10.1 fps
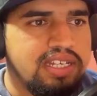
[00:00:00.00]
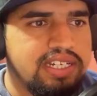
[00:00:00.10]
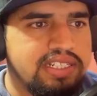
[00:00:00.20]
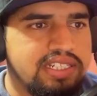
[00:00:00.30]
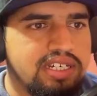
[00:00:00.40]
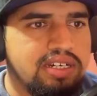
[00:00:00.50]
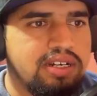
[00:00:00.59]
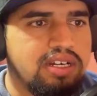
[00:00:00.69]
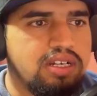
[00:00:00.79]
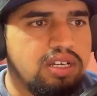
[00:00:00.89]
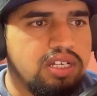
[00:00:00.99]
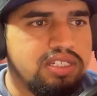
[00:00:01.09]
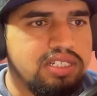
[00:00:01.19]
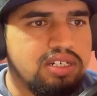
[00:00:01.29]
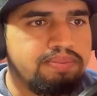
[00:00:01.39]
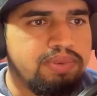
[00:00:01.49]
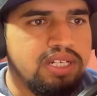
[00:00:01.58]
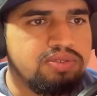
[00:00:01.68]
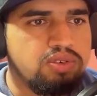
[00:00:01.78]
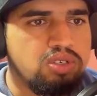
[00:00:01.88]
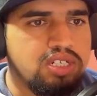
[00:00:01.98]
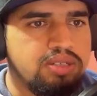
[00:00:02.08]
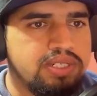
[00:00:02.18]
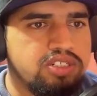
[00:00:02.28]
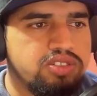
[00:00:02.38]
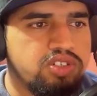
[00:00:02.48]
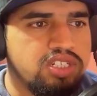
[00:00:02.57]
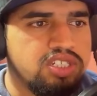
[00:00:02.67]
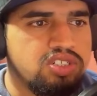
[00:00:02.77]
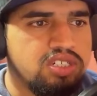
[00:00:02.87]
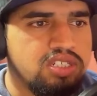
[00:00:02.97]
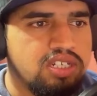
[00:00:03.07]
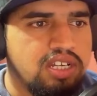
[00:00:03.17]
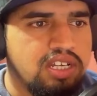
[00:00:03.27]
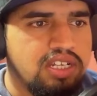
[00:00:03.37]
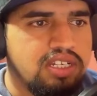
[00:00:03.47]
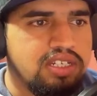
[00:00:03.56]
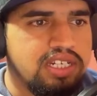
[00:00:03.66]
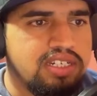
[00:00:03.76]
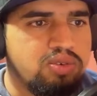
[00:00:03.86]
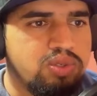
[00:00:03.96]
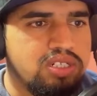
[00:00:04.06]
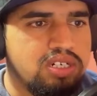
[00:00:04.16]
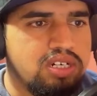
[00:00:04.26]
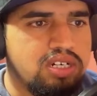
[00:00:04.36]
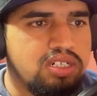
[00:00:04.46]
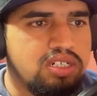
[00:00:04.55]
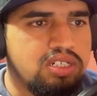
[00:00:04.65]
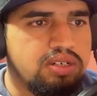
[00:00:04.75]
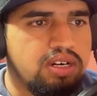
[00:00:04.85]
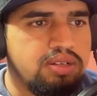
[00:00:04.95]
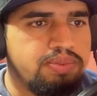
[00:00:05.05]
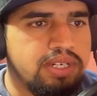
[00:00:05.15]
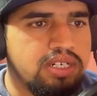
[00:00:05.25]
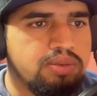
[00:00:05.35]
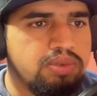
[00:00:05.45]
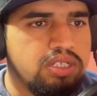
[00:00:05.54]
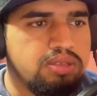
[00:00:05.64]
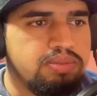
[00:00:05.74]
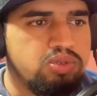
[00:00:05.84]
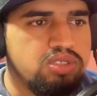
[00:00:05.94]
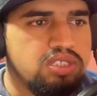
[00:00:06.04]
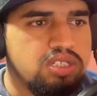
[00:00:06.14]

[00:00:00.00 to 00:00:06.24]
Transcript: ACID compliance for all databases transaction, data with unpredictable attributes,